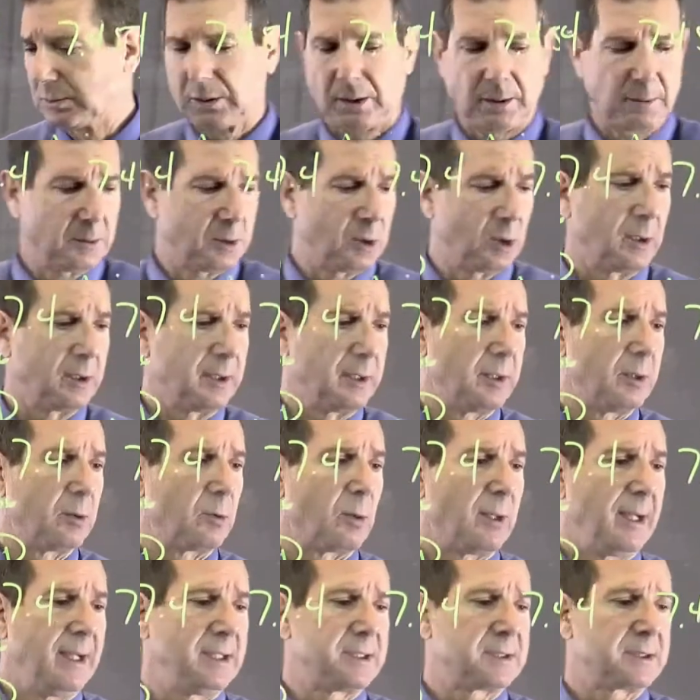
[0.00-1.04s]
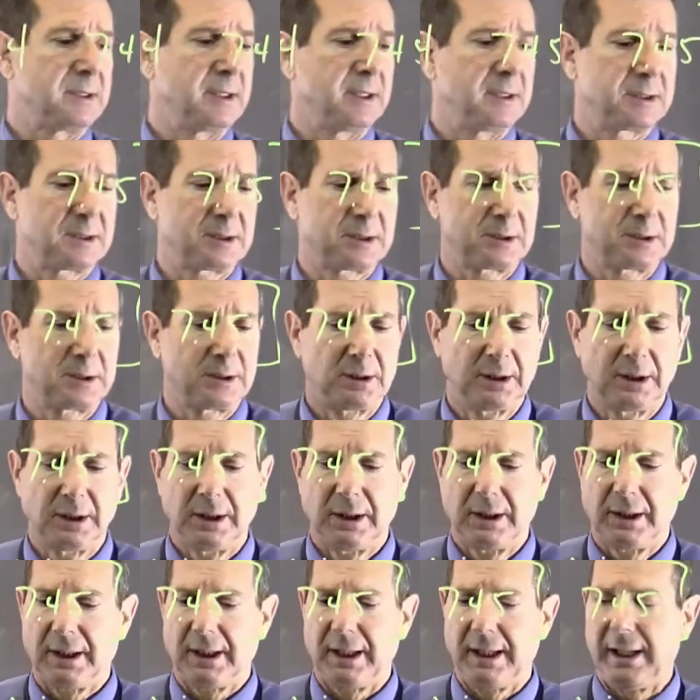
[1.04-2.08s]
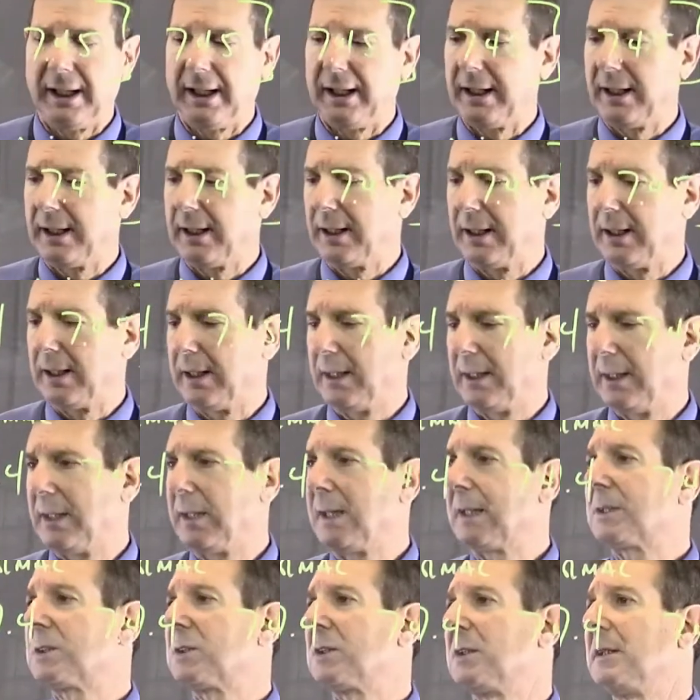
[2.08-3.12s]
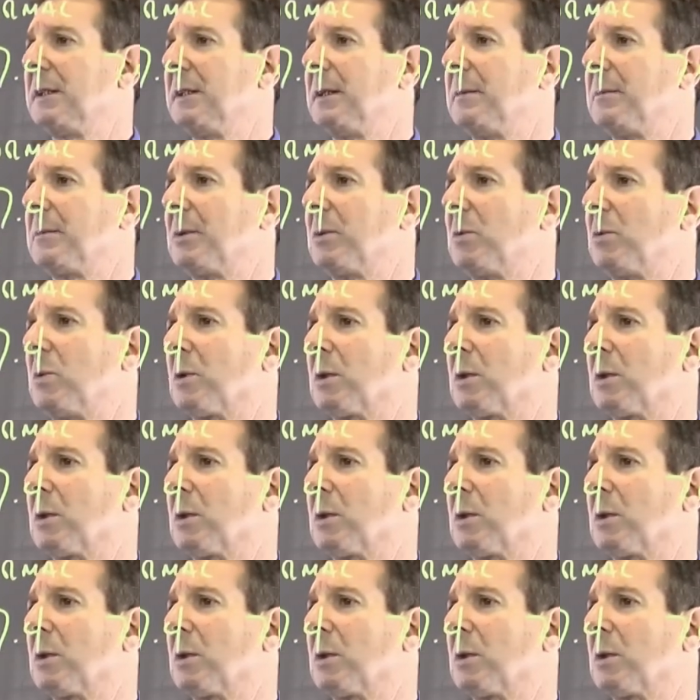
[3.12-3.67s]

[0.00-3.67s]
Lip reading: I'm going to erase this, and actually I'm going to